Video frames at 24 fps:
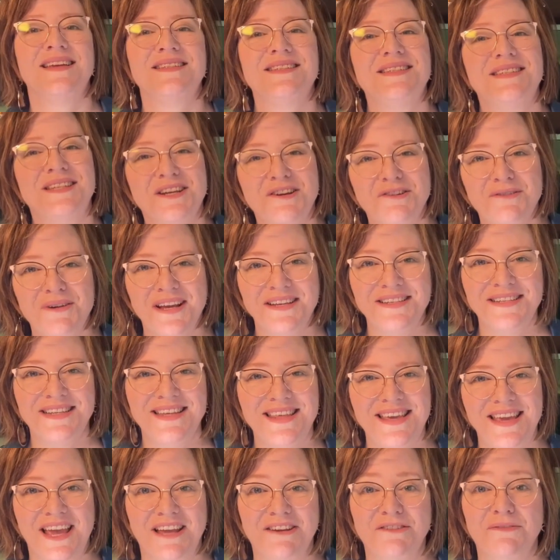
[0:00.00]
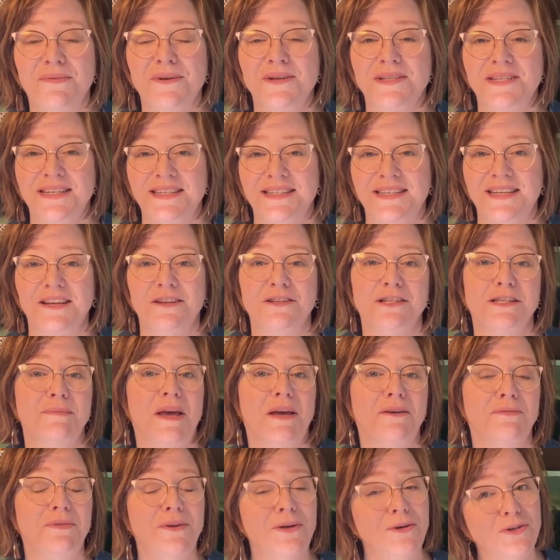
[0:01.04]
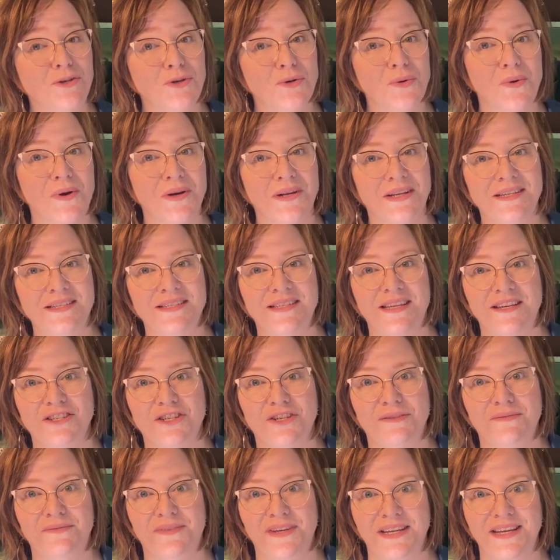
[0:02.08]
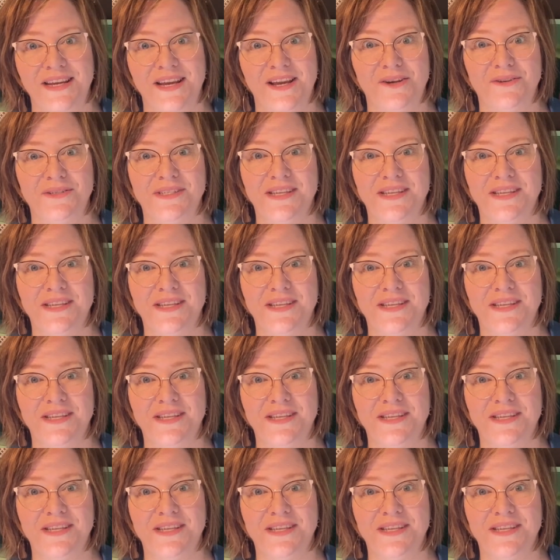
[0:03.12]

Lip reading: Stick around to the end for details about future organization videos